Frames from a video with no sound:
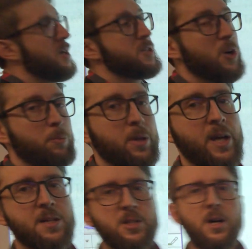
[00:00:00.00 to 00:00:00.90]
So
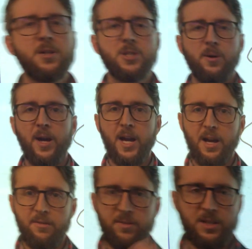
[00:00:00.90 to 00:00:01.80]
plants also
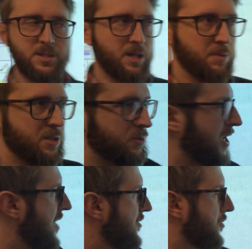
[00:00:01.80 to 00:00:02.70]
have these same things. So they
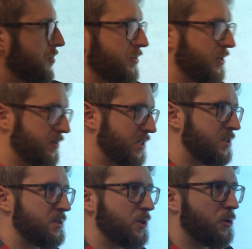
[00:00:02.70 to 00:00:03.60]
have, this is
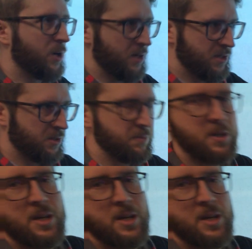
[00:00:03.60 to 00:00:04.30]
the organism,